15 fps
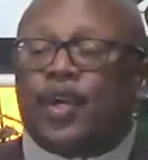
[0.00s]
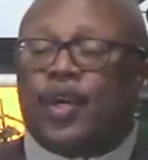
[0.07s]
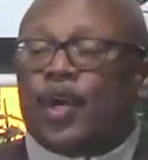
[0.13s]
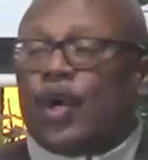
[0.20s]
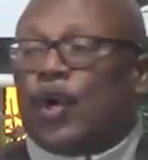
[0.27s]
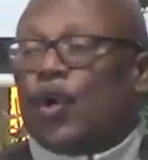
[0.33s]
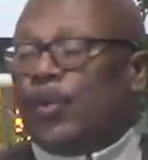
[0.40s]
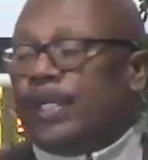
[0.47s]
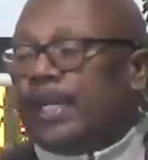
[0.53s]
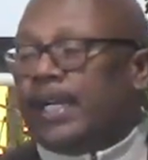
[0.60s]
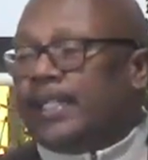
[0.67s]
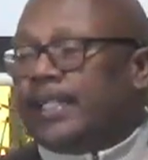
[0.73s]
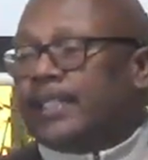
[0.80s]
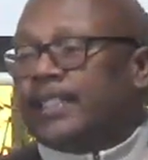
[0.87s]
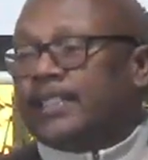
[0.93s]
Are we on
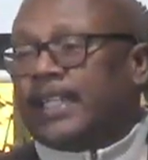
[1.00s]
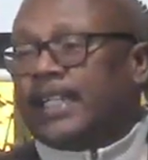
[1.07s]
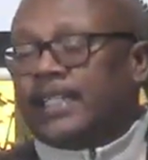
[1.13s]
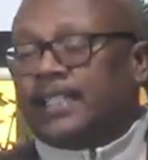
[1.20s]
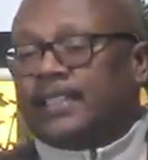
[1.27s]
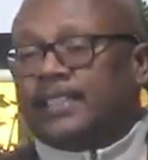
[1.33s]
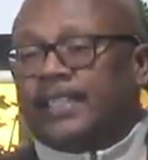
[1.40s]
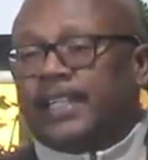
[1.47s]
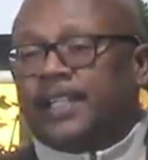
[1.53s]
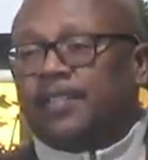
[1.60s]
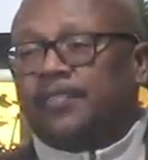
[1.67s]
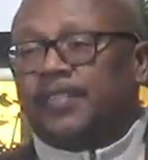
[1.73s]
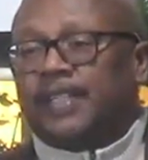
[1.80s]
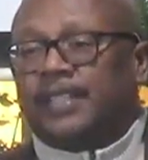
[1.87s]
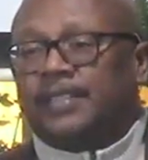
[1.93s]
the other side of the
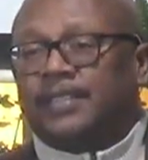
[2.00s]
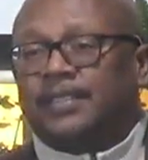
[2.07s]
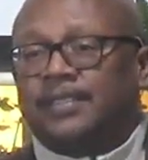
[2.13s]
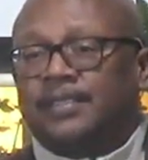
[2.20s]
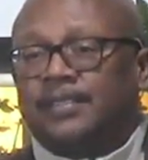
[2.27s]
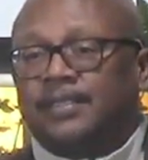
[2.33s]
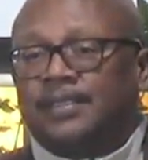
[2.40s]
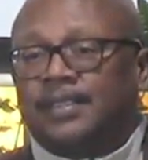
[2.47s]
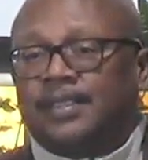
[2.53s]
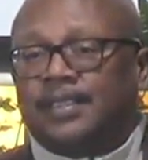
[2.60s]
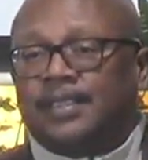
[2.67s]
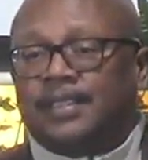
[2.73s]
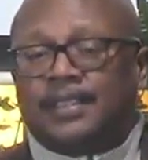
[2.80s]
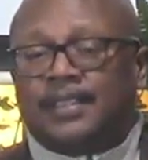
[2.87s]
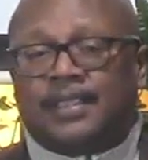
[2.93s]
sacrifice?
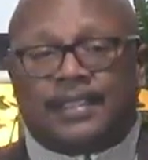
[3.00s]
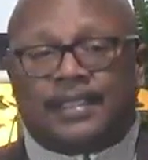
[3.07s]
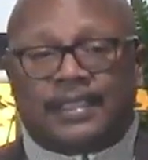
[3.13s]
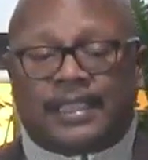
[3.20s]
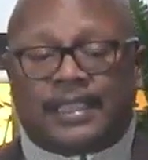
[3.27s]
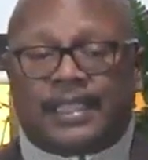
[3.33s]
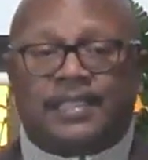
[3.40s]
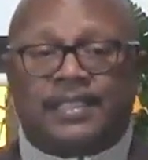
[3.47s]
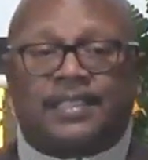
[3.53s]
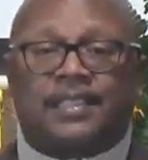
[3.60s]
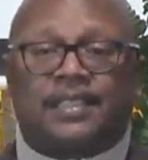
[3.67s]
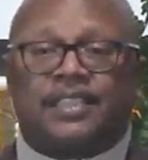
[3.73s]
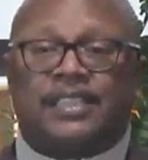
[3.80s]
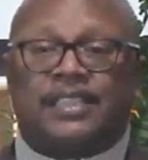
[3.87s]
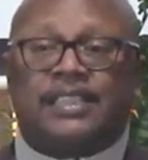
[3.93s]
Amen. Yes,
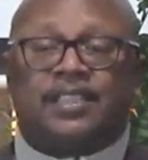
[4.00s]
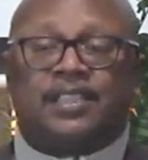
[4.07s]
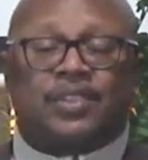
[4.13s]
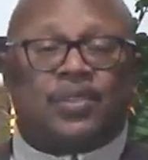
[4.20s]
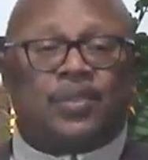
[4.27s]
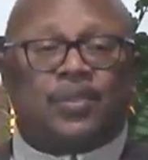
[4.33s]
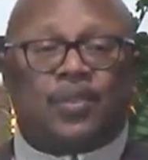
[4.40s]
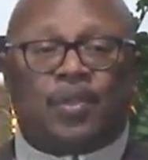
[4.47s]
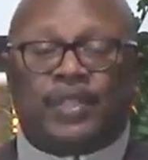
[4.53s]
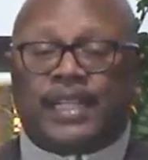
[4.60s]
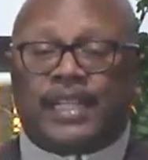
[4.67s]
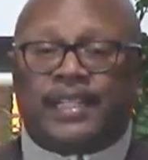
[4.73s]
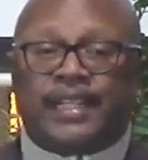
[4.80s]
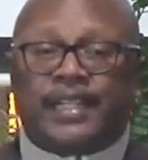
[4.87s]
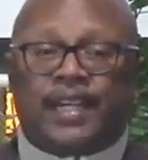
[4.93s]
because Jesus only
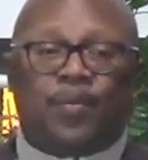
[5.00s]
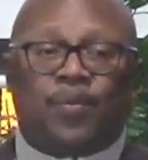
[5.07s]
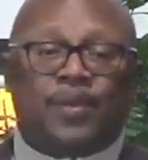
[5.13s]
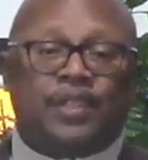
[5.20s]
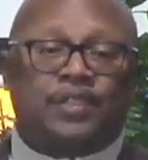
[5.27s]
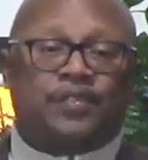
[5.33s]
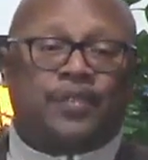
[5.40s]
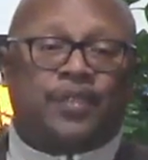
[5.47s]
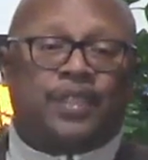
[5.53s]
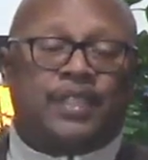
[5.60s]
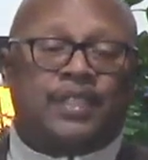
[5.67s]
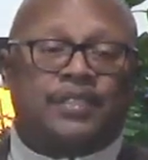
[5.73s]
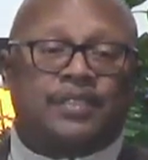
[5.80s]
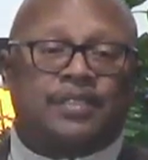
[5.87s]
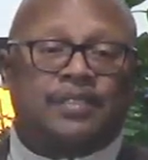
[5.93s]
had to die once for
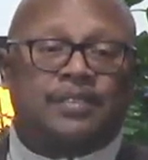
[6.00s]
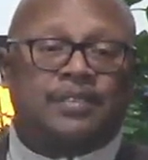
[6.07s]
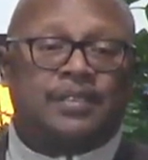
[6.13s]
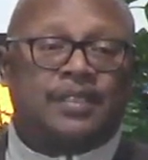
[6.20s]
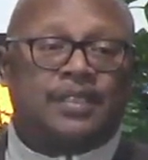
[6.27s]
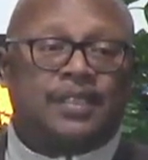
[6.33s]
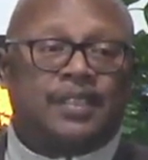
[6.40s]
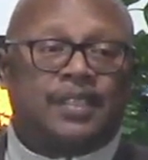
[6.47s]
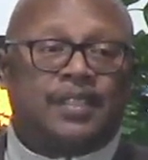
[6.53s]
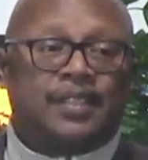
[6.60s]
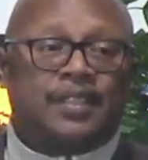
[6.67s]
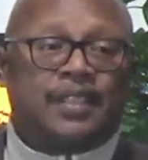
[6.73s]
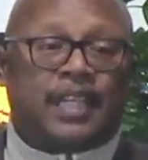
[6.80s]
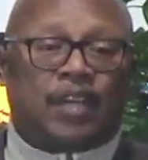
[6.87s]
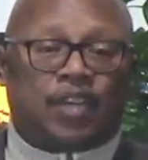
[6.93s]
us.
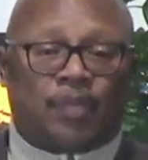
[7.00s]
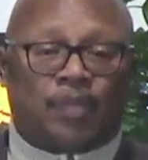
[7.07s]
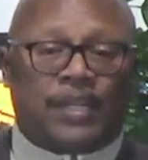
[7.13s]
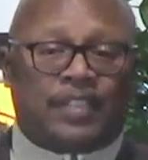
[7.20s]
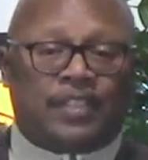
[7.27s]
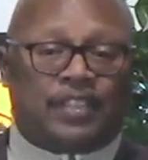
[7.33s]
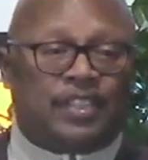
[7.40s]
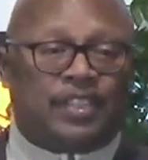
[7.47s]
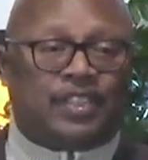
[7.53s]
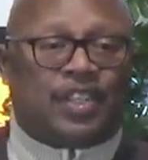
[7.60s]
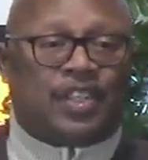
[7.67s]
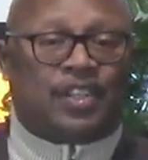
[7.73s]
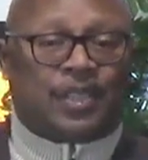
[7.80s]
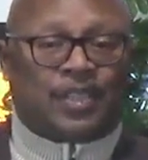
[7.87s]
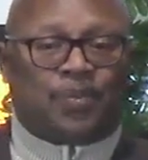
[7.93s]
I'll come right to you,
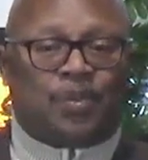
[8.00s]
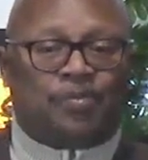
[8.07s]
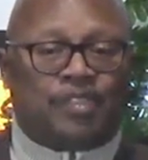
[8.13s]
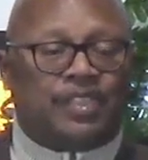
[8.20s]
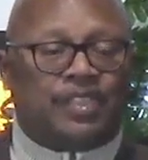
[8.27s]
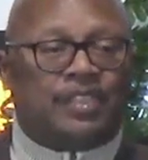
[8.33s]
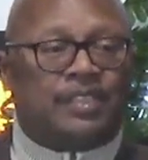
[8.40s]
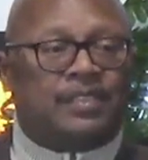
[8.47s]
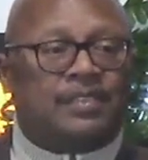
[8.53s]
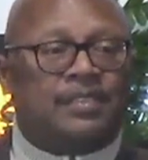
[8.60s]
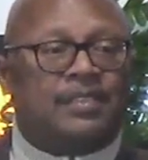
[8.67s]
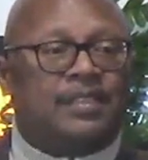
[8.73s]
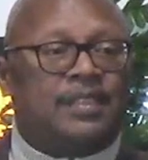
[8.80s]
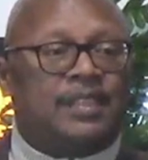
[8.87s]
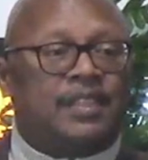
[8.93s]
Charles. I won't forget you.
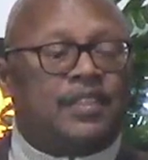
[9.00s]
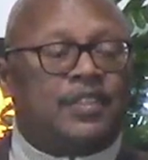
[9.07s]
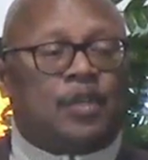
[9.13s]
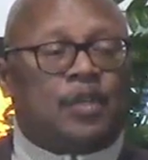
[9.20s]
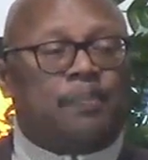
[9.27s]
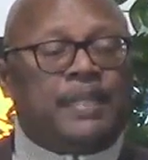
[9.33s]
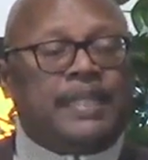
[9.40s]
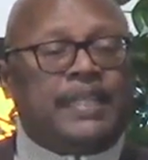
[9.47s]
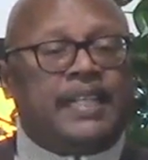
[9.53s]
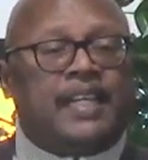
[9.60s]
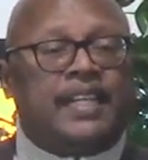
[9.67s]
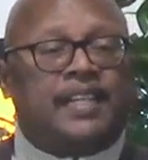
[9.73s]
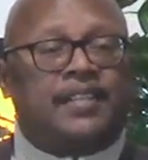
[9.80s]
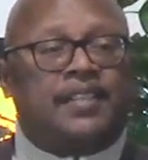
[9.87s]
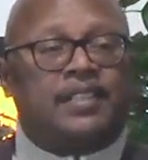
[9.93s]
So being on
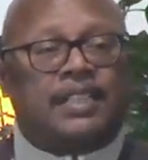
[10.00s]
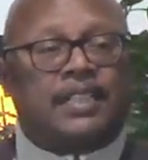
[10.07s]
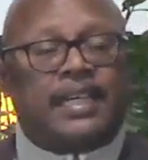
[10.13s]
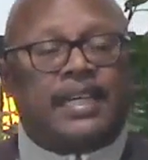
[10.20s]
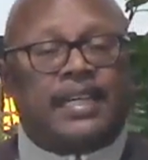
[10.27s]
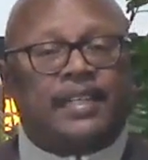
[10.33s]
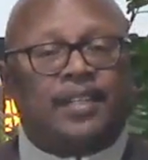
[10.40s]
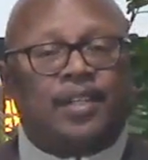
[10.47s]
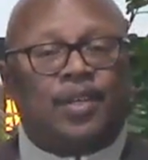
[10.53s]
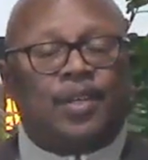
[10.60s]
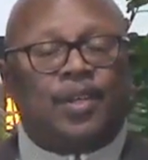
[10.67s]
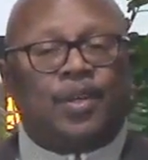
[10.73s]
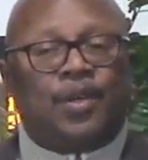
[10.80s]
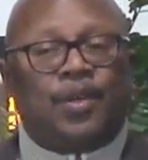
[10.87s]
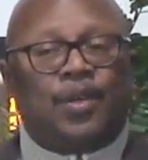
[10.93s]
the other side,
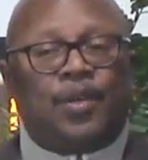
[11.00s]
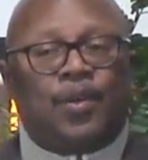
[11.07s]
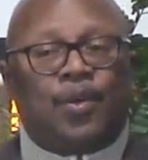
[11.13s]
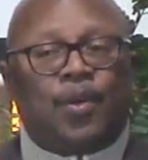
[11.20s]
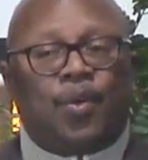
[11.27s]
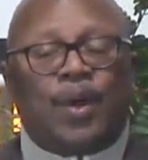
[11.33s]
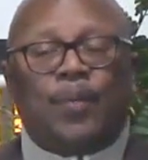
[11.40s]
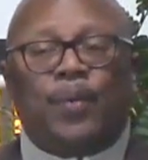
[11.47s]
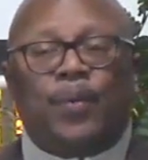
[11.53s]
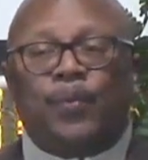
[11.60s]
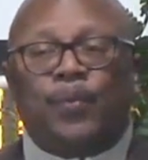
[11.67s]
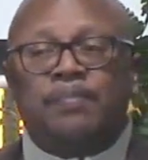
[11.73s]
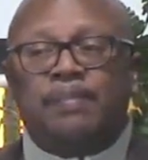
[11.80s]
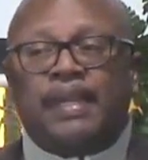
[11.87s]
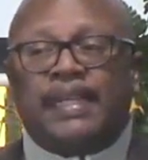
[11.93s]
why would
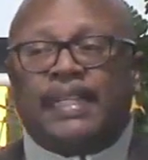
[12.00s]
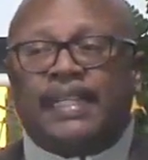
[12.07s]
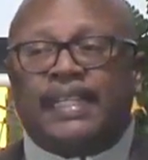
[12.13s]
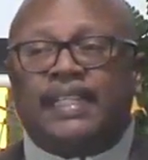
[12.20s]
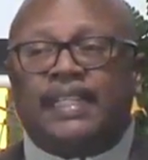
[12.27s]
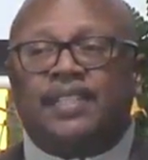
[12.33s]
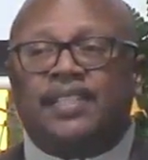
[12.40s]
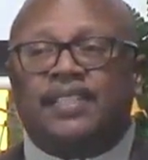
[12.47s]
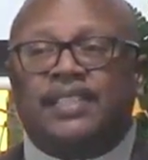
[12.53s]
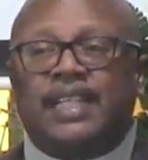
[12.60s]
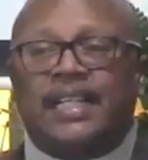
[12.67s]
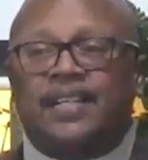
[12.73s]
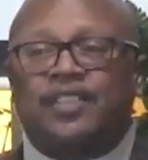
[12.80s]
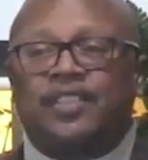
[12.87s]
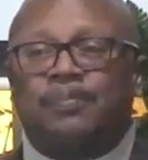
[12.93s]
we make any other
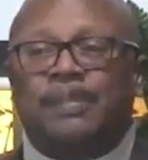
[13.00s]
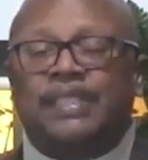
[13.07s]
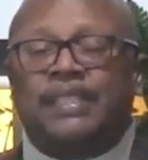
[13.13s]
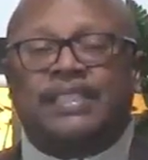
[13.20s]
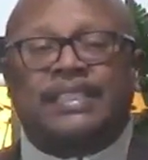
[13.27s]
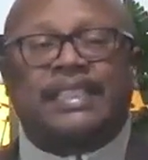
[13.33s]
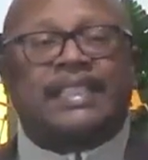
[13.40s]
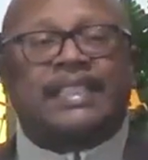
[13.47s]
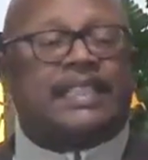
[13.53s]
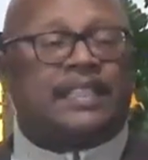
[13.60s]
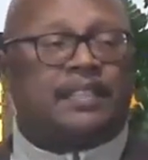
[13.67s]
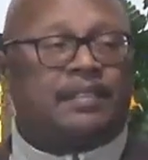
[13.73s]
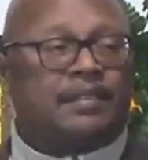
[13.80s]
sounds but singing?